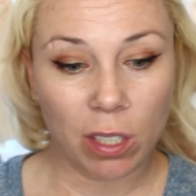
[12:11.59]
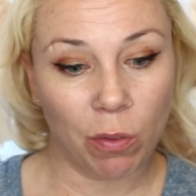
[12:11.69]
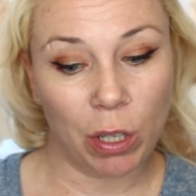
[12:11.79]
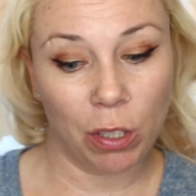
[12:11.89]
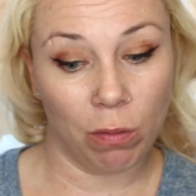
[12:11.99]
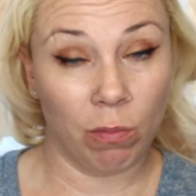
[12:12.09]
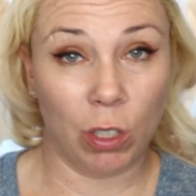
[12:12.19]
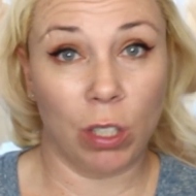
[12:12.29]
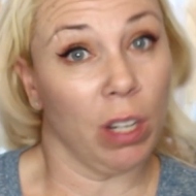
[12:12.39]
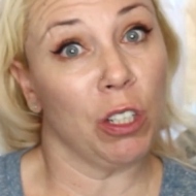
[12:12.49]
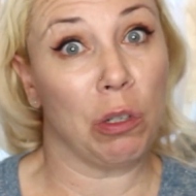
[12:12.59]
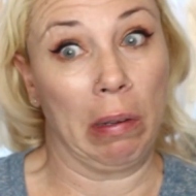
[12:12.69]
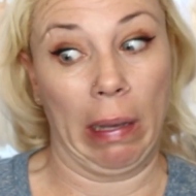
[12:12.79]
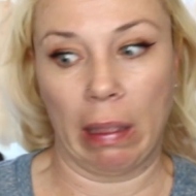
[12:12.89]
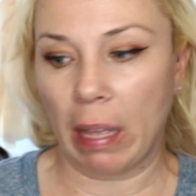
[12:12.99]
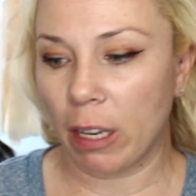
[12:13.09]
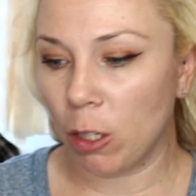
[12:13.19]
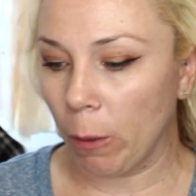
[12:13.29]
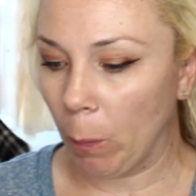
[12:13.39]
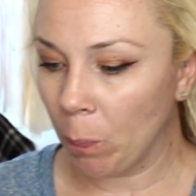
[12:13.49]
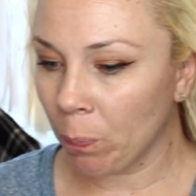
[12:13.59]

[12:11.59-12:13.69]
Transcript: as far as, or as long as you can get that too.